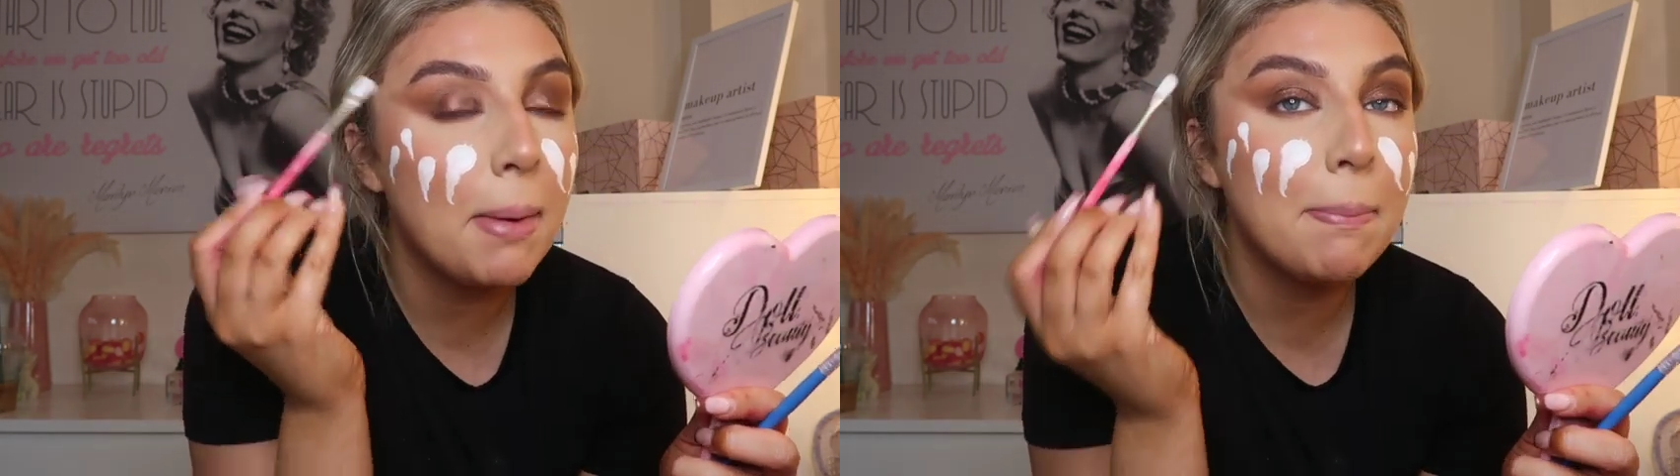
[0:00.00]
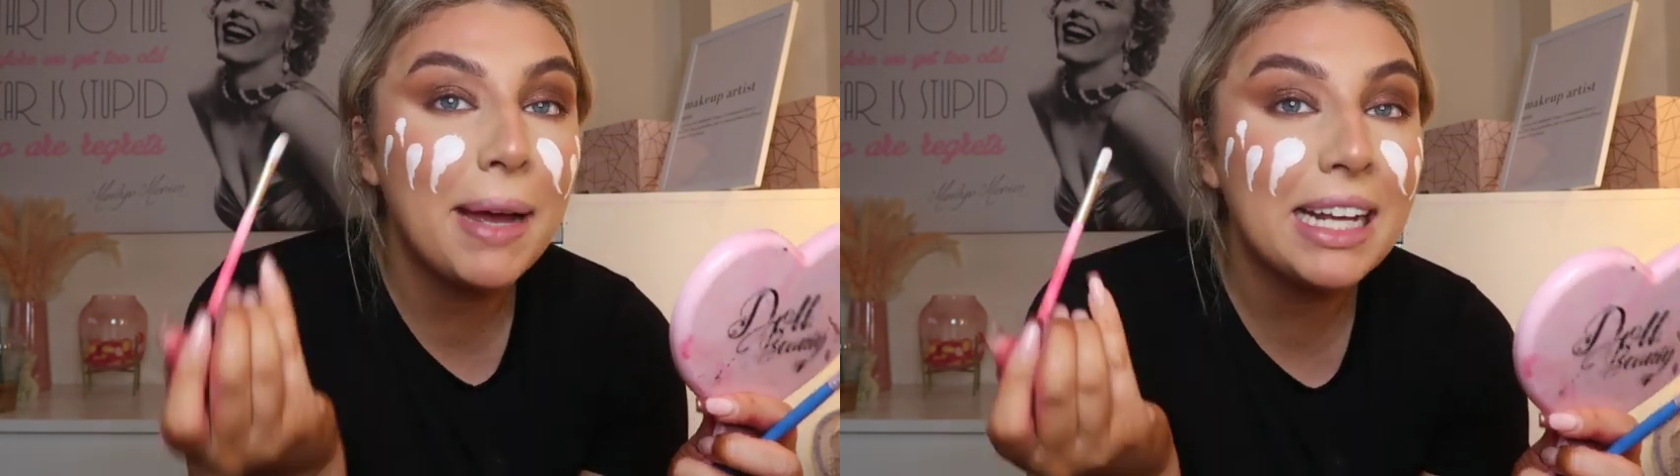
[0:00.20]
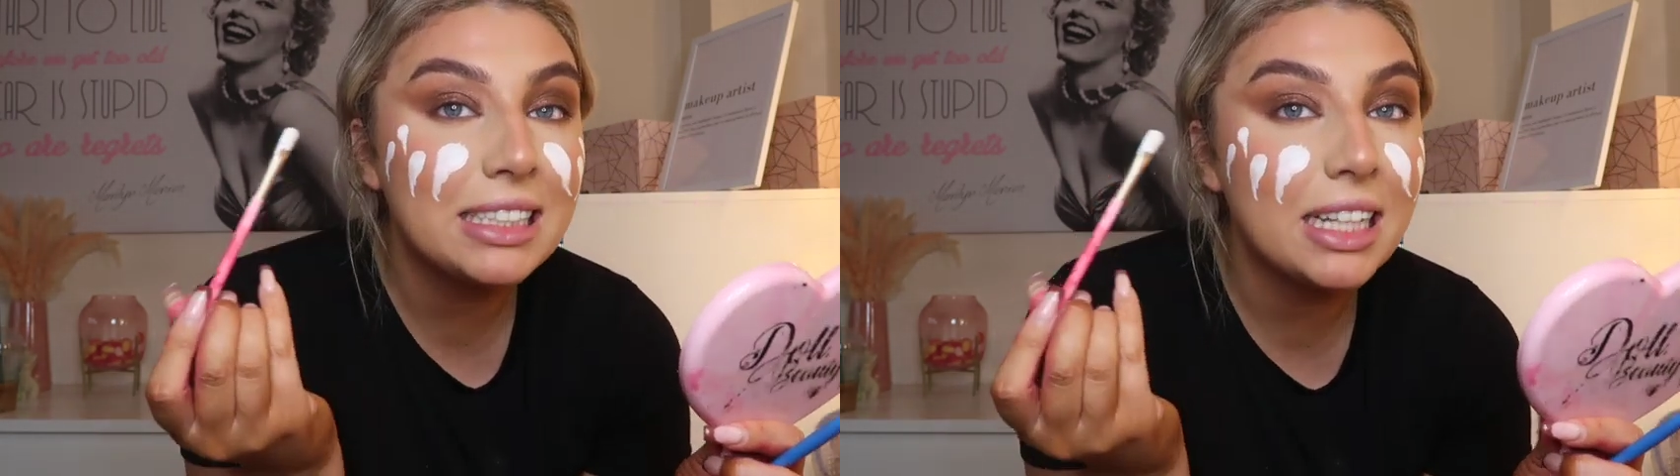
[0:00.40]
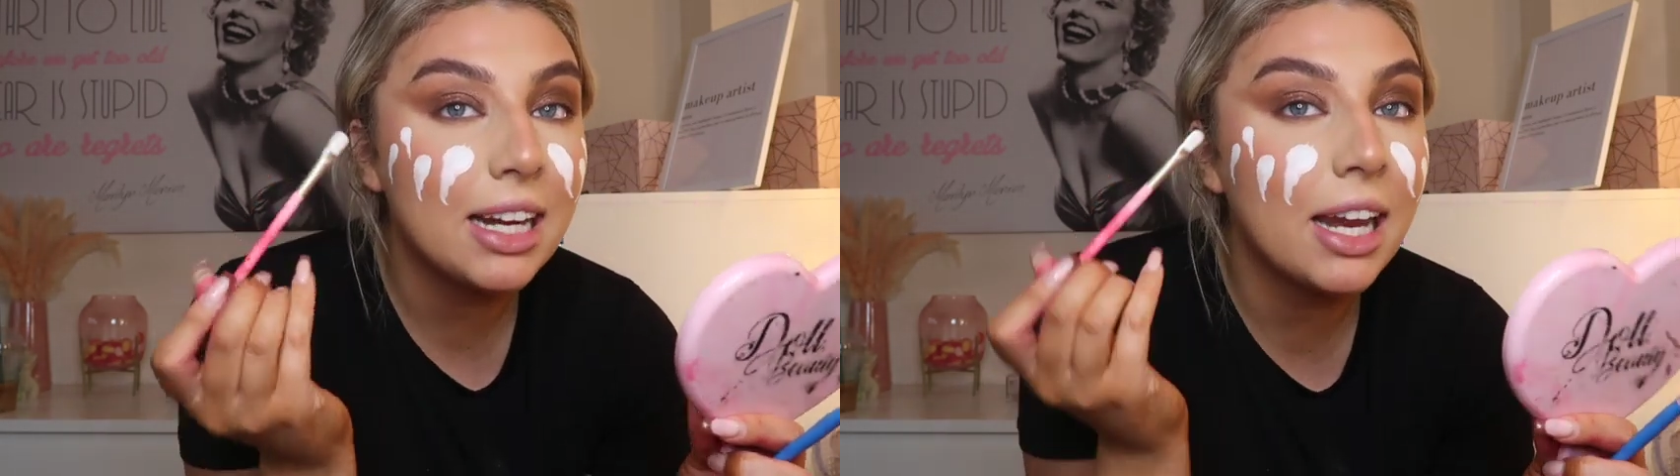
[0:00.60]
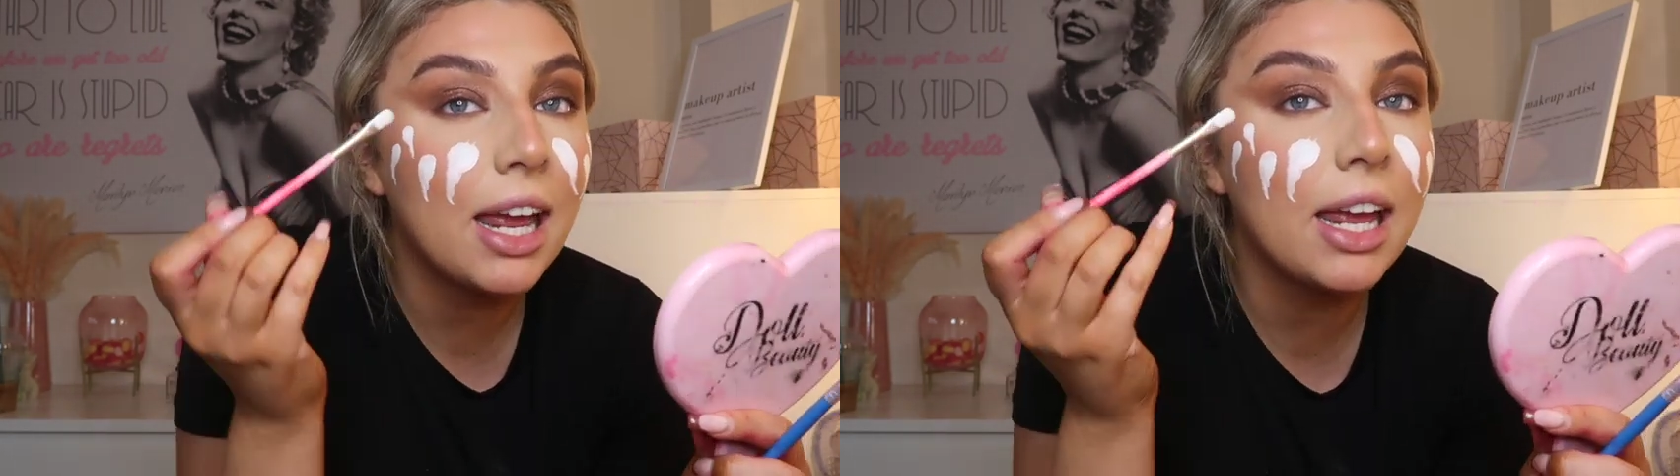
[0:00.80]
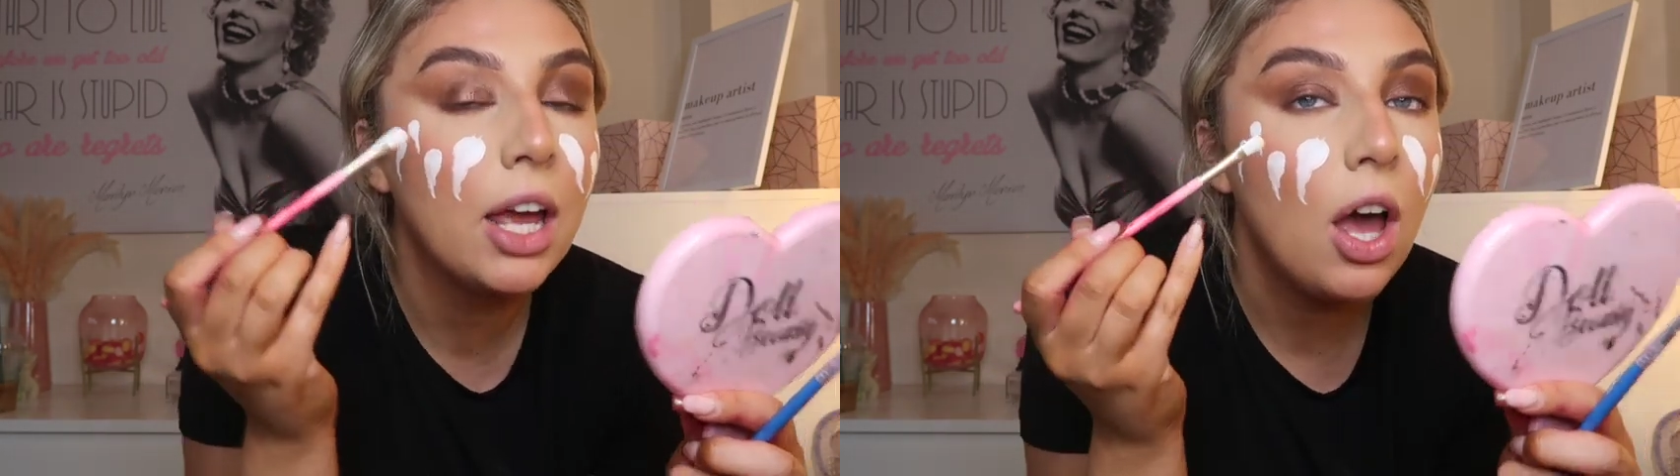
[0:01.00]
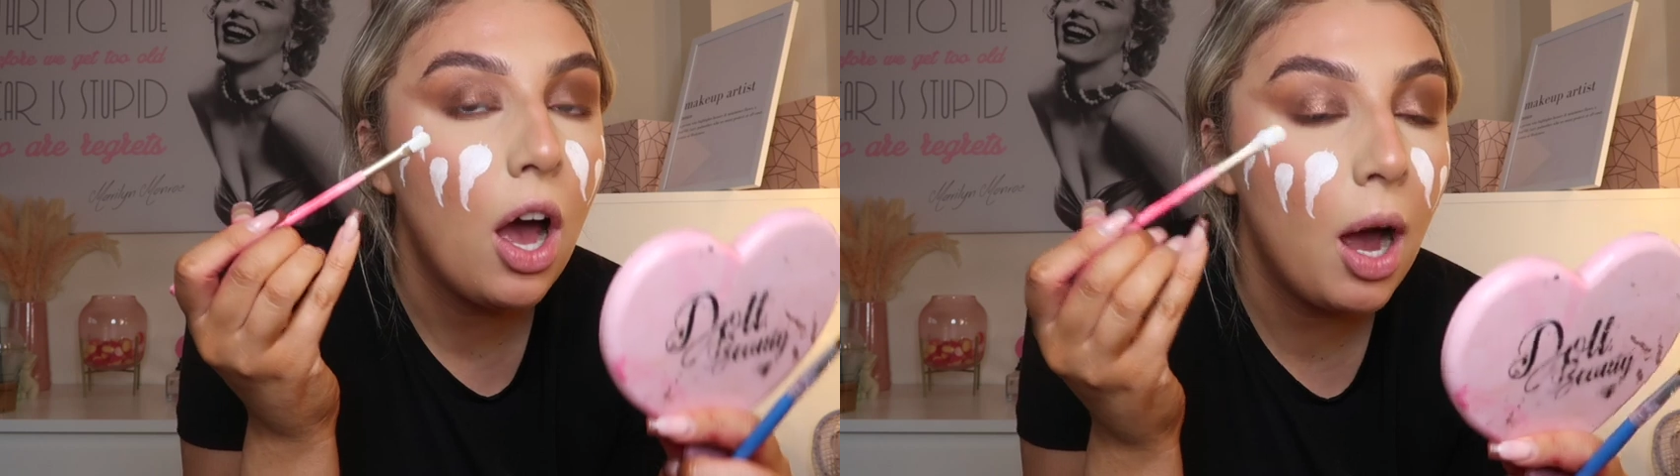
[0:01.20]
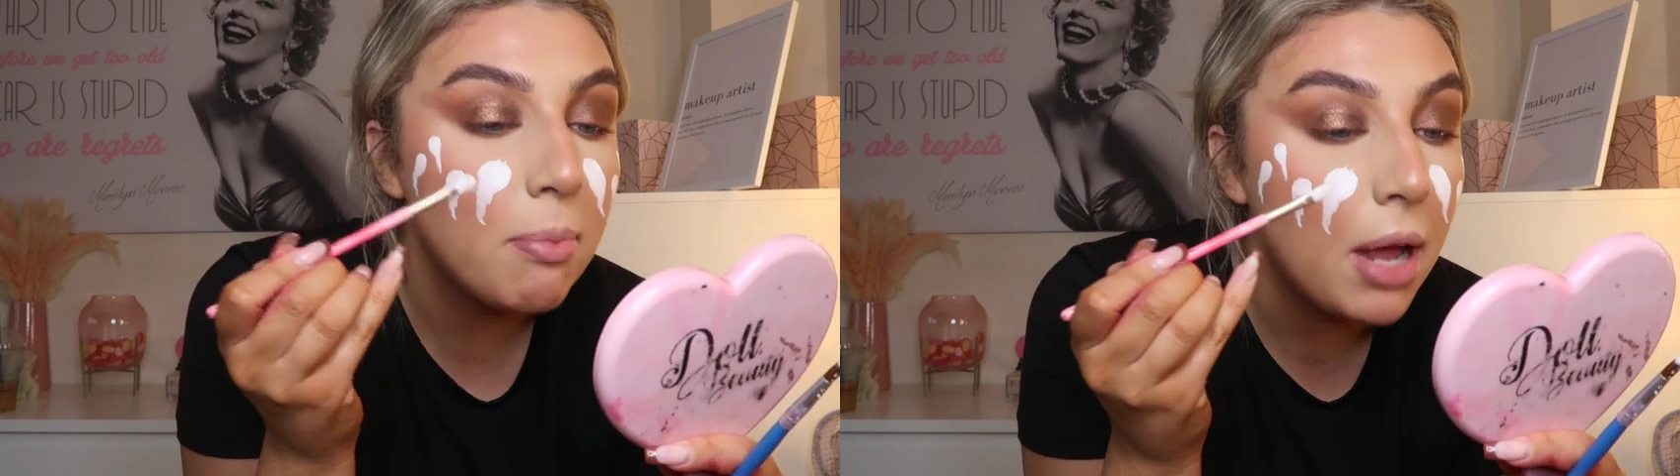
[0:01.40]
but basically
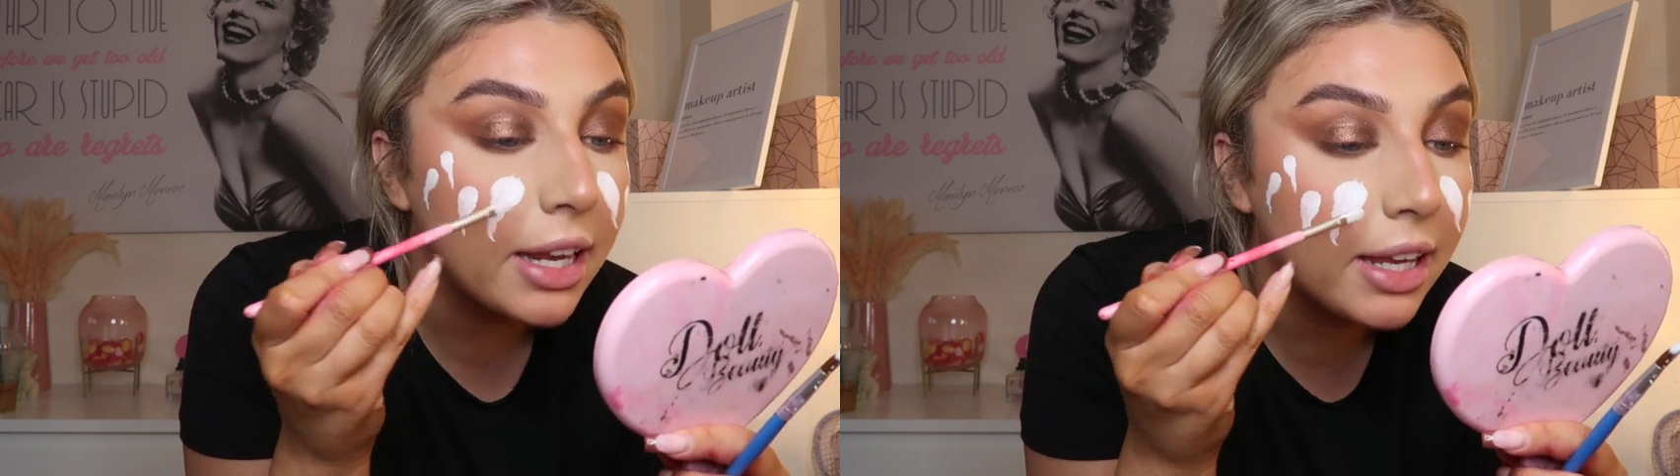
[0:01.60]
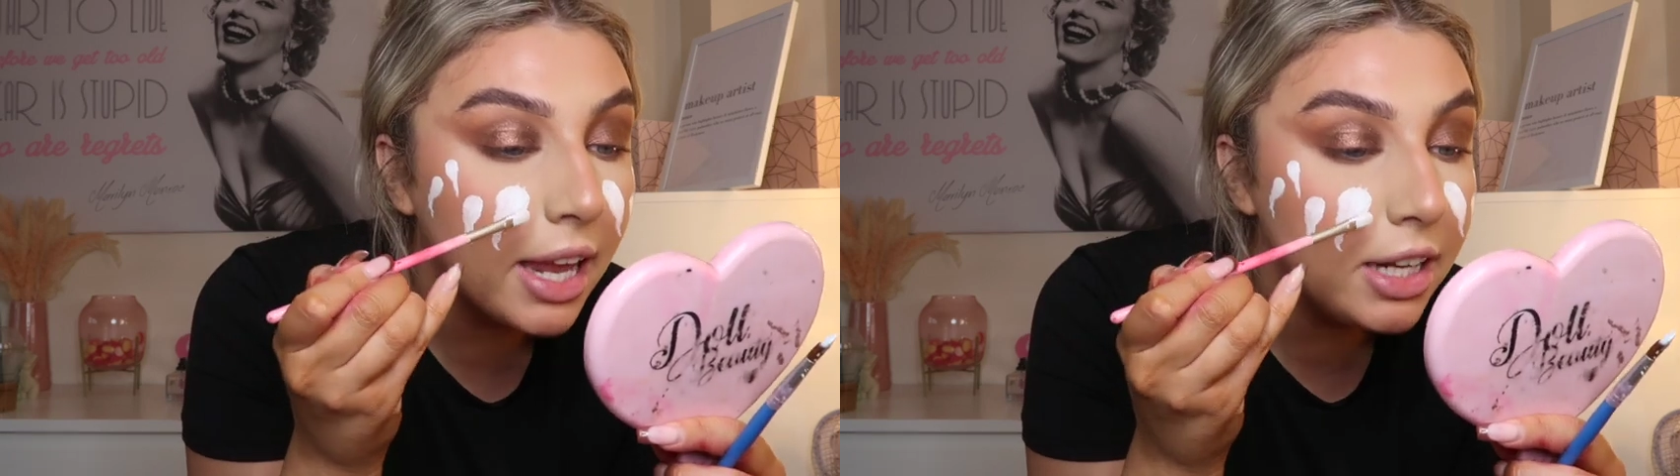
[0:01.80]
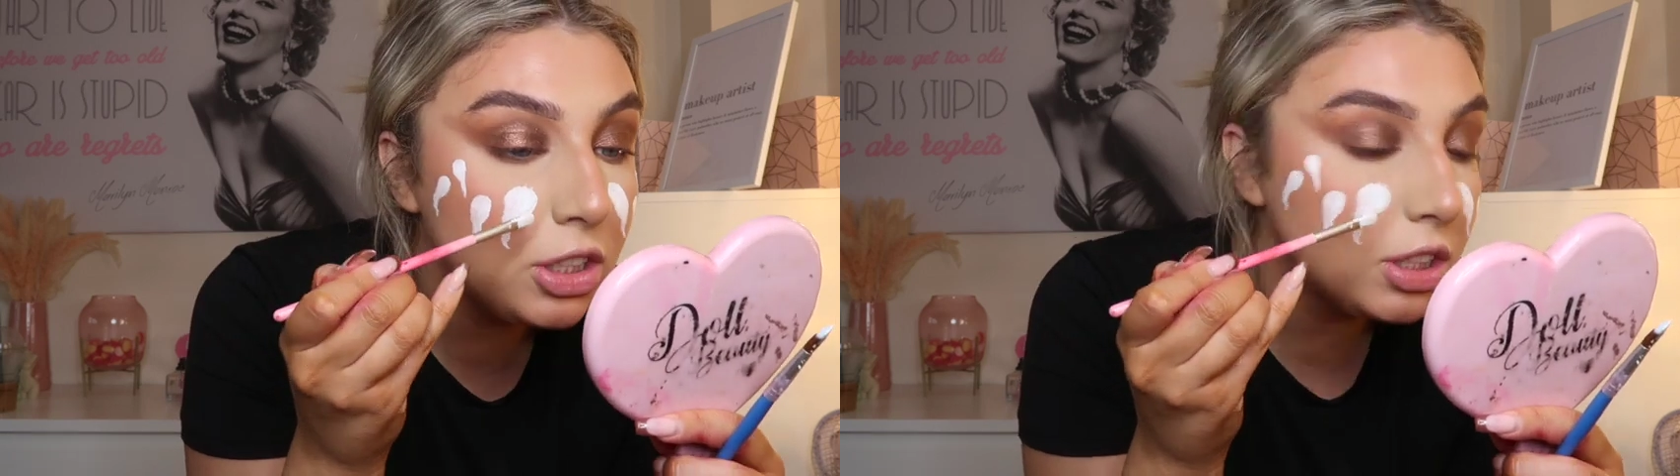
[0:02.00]
I'm again